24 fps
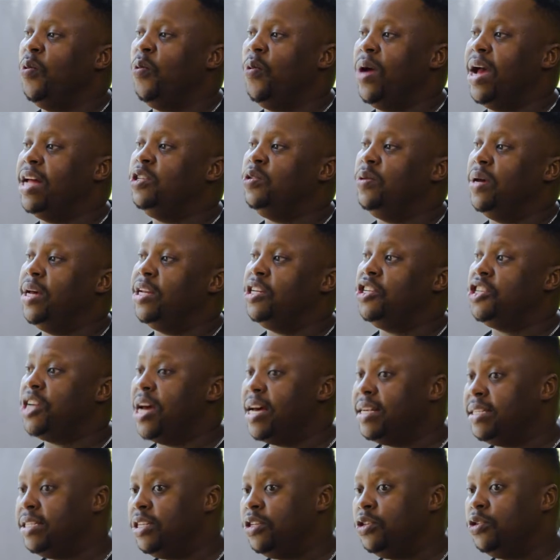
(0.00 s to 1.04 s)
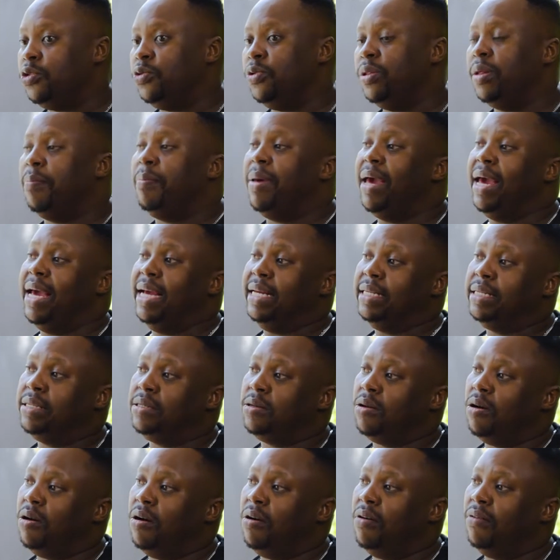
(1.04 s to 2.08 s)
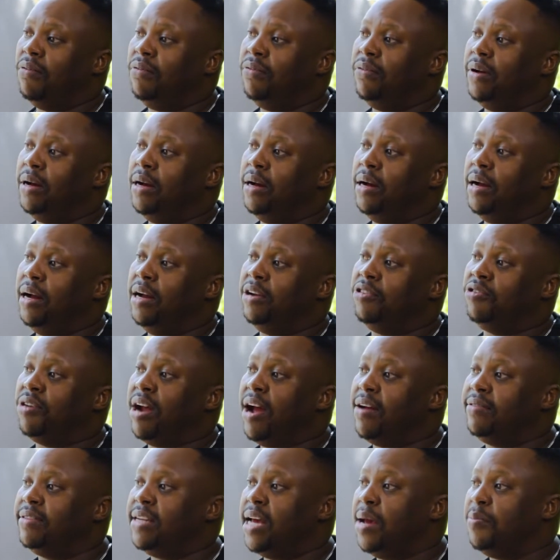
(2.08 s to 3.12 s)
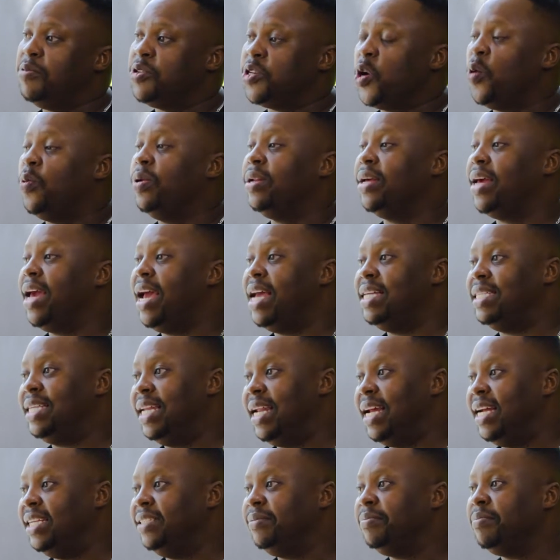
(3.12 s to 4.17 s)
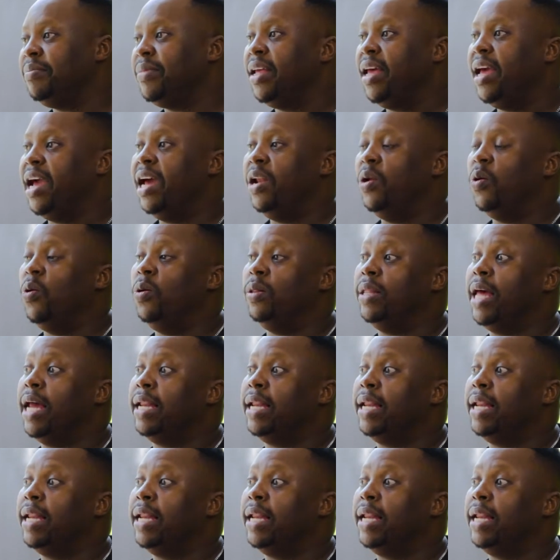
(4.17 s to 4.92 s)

We had to adjust to the pace of a drive time show in KZN and all